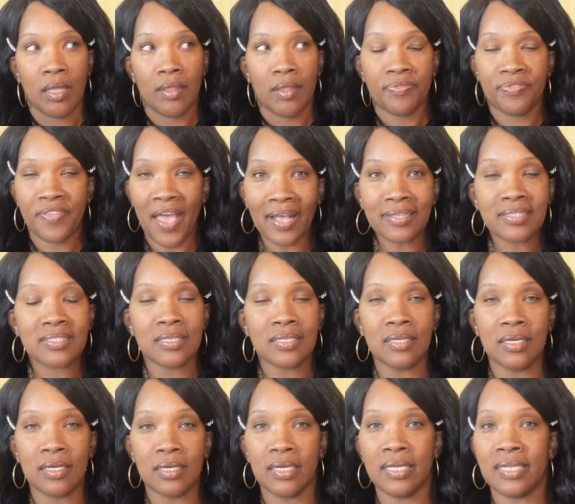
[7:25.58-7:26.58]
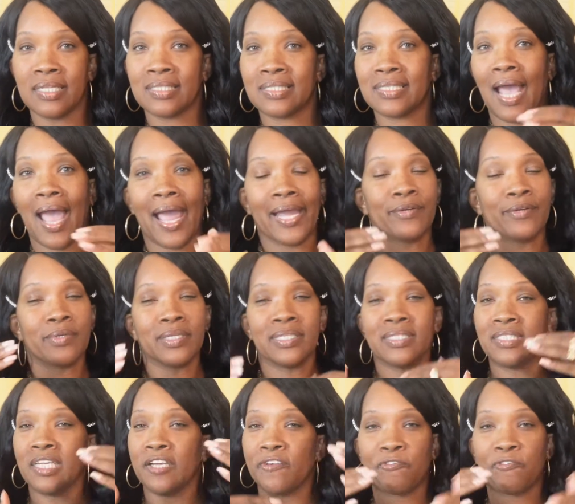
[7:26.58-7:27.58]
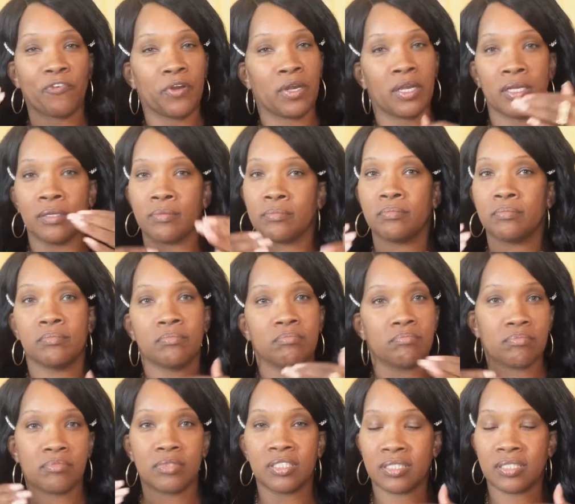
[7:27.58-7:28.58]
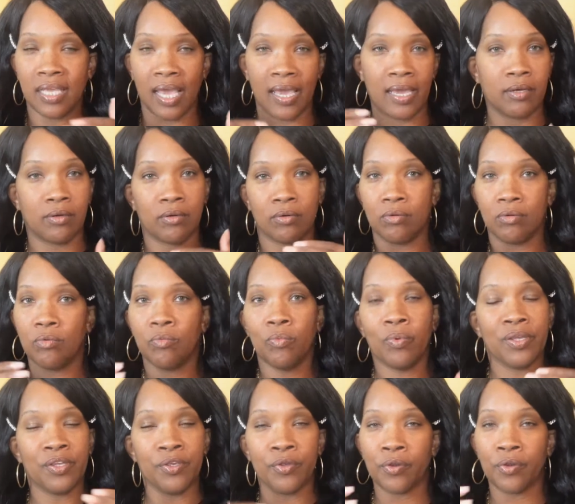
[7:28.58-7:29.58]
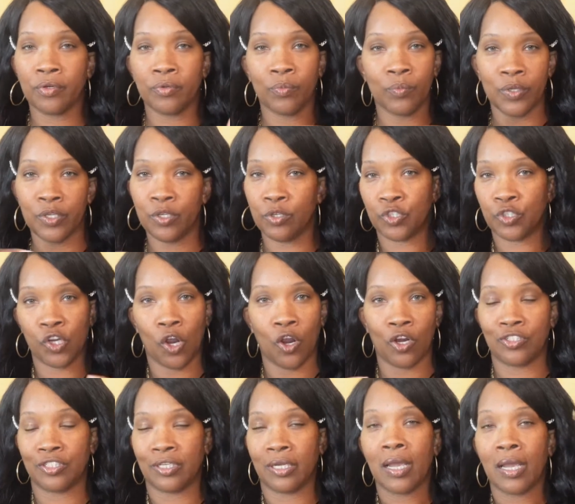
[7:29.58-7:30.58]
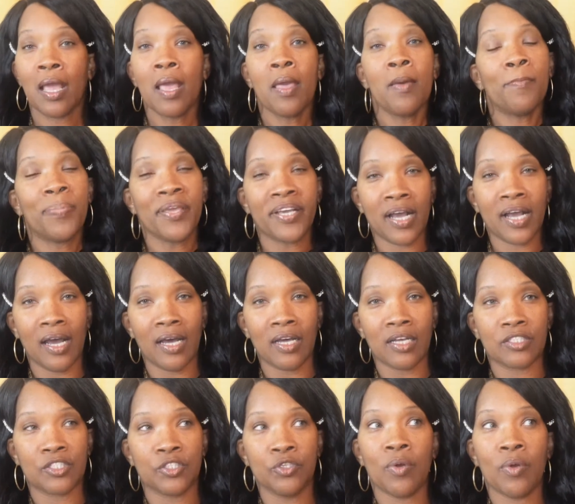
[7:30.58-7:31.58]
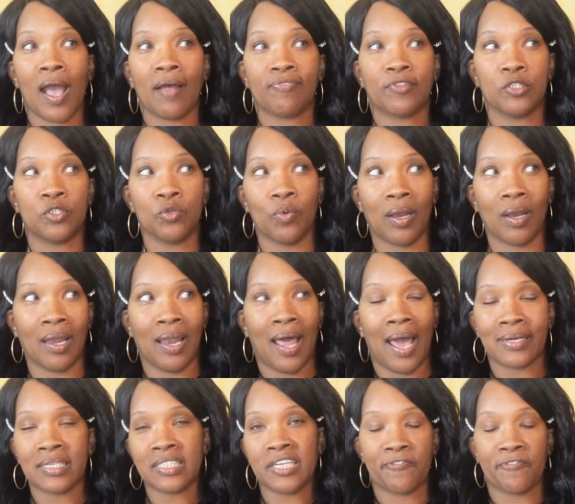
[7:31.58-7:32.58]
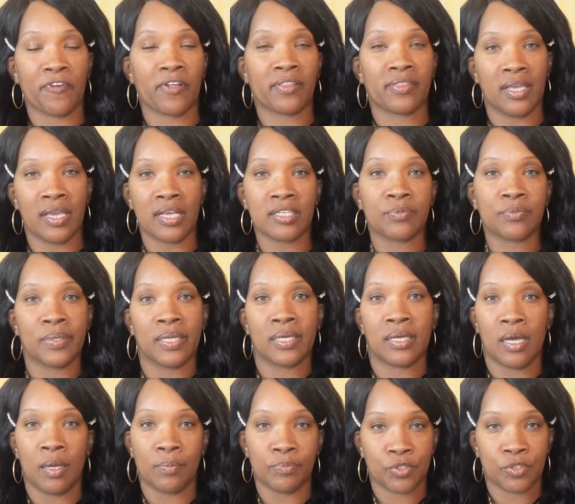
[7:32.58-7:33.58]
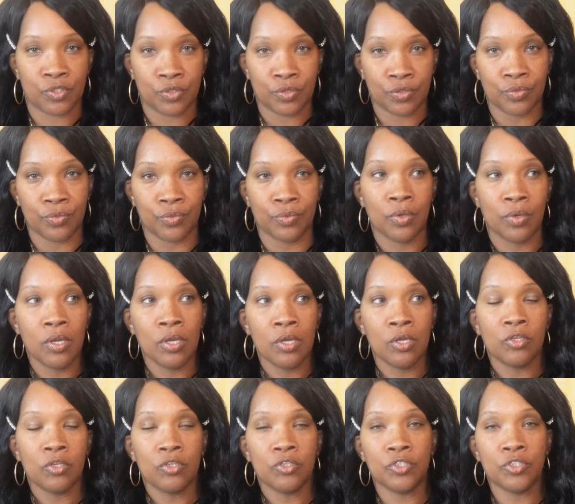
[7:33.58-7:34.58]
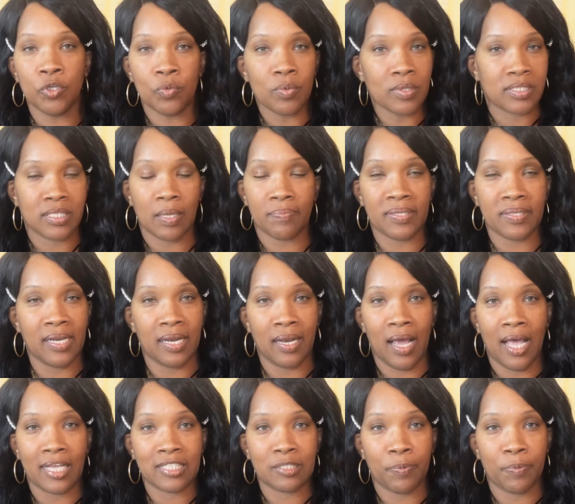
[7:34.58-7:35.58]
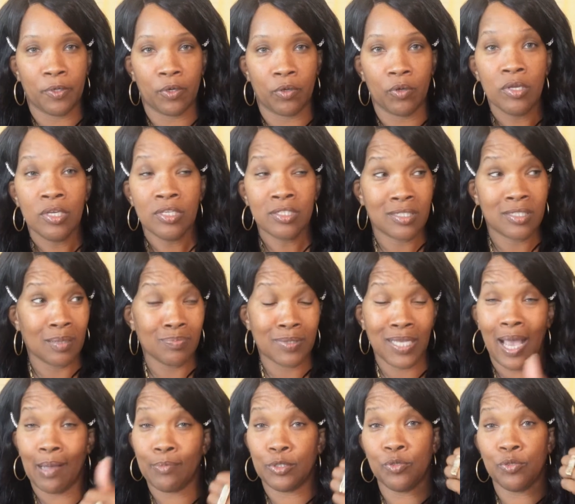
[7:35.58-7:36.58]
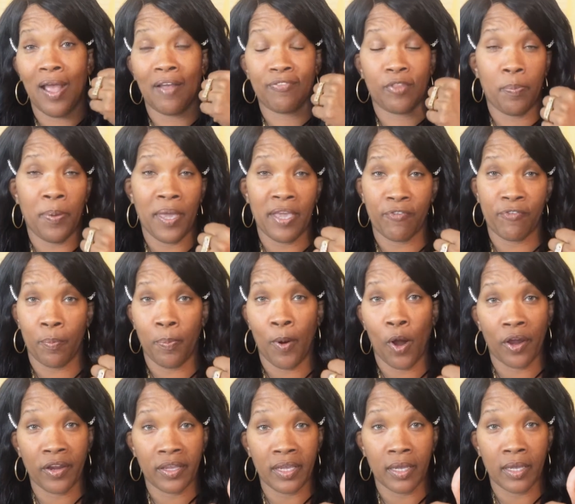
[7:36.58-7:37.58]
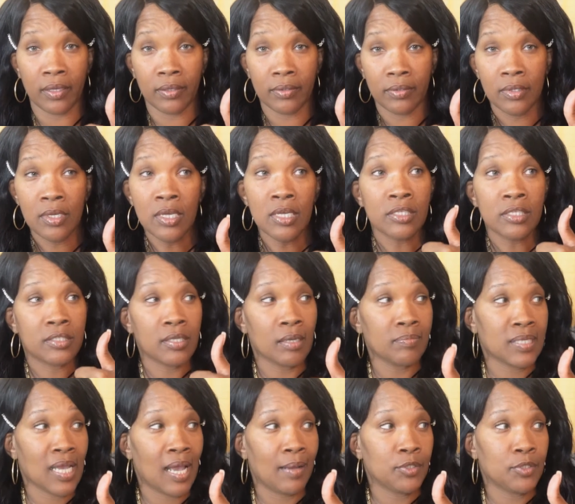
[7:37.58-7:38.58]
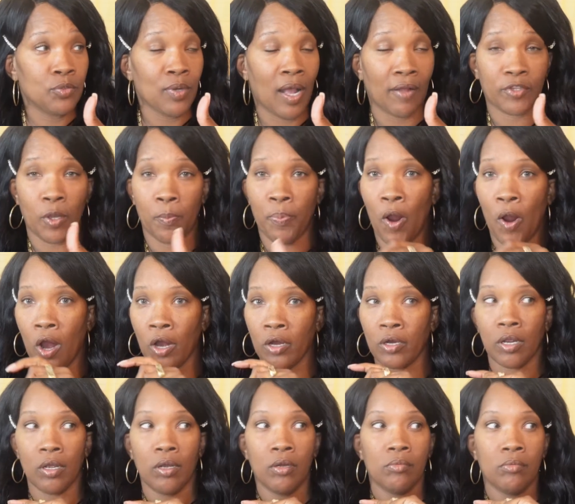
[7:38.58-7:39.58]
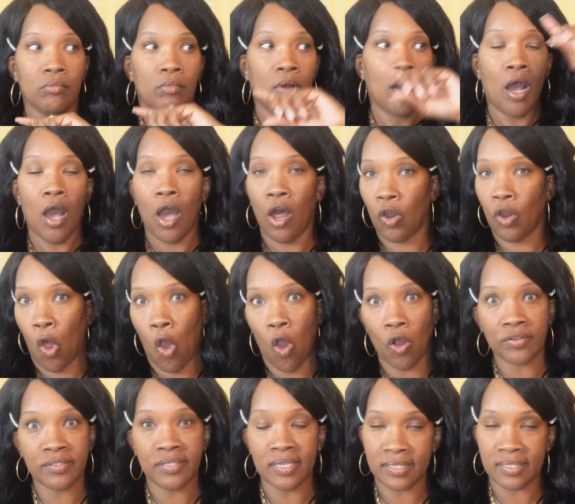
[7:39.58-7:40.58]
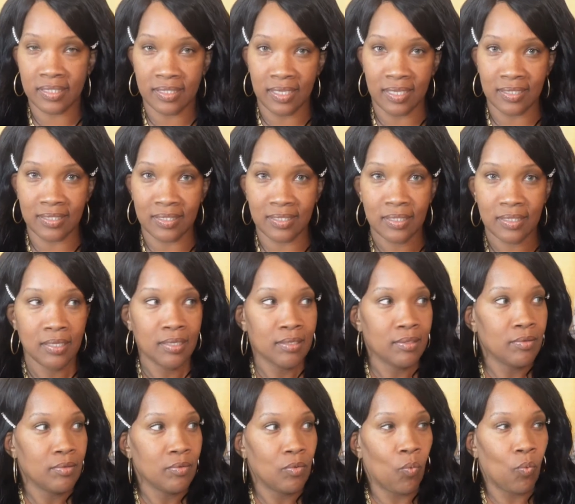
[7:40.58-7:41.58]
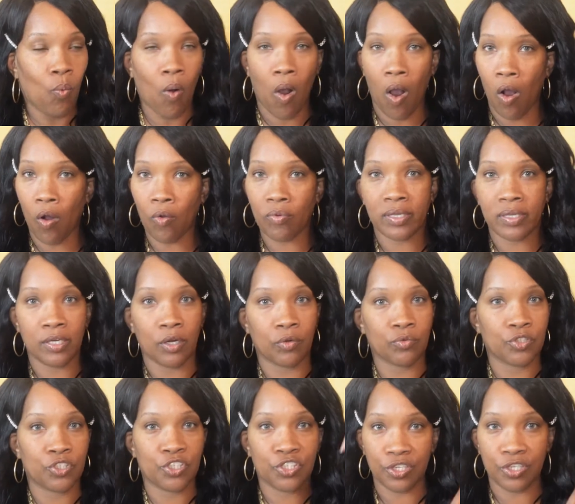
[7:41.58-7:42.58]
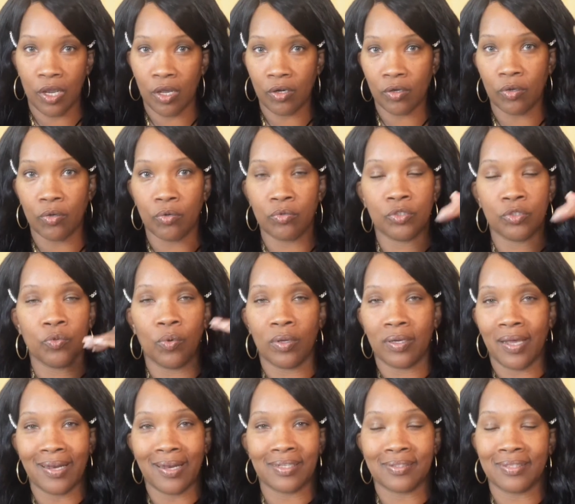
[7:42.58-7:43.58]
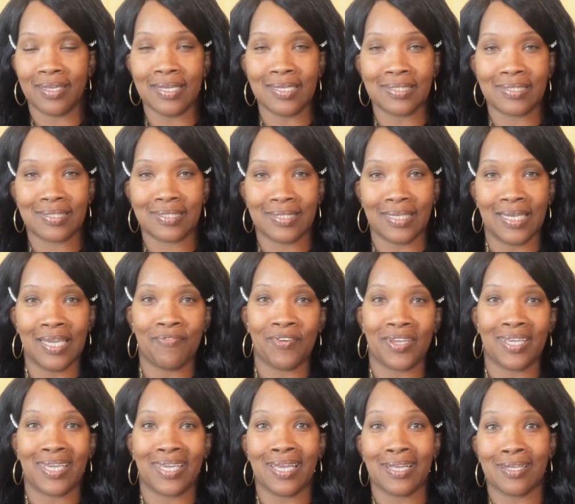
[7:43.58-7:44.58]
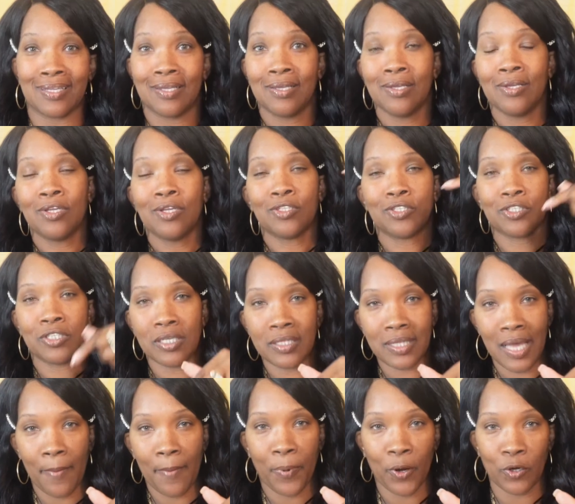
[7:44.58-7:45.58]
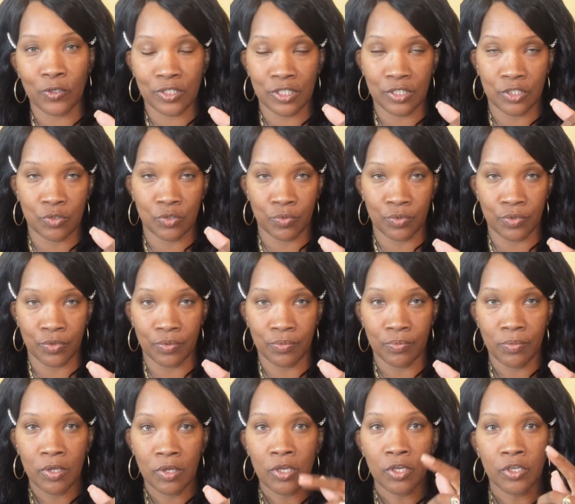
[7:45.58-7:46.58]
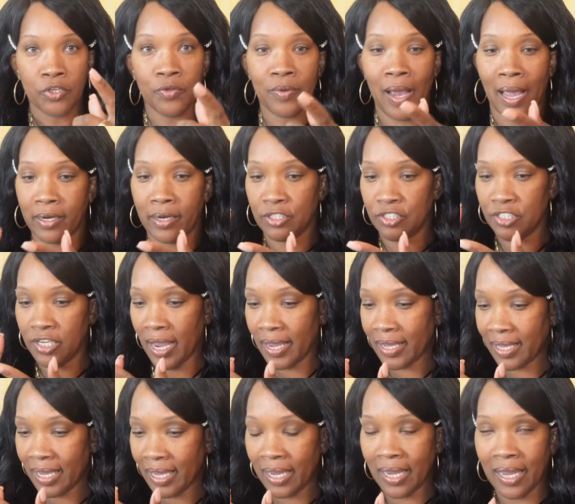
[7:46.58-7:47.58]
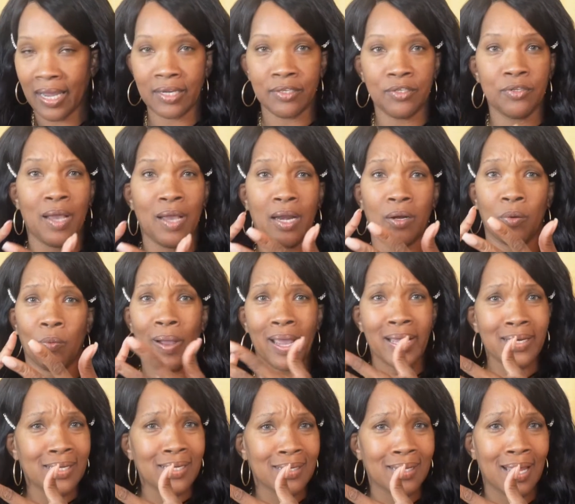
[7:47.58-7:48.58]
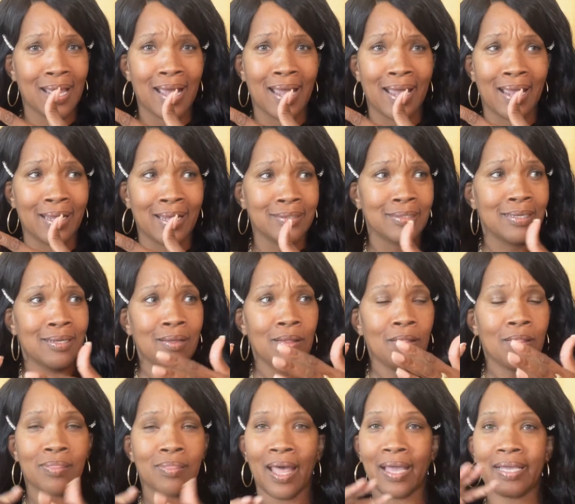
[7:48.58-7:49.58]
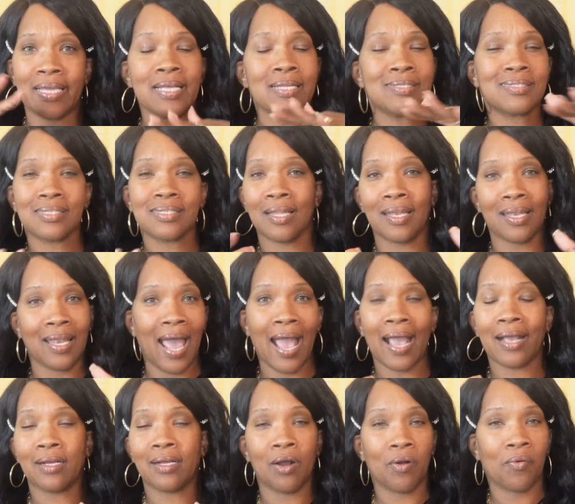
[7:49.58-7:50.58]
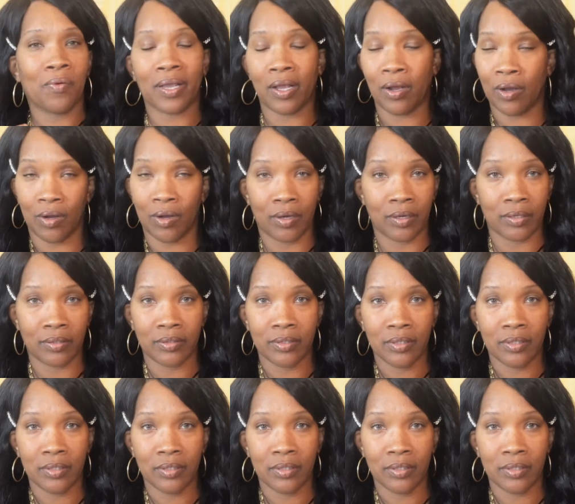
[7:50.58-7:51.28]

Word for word: that's a entirely different scale when you're when you're charging because you have to do a lot of different things when it comes to doing something at a hospital. Sometimes you have to pay for parking. Sometimes you have to park a long distance, walk, get on a shuttle, do a lot of things to even get to that person's room. You got to check in, you got to wait in line. Like it's a lot going on.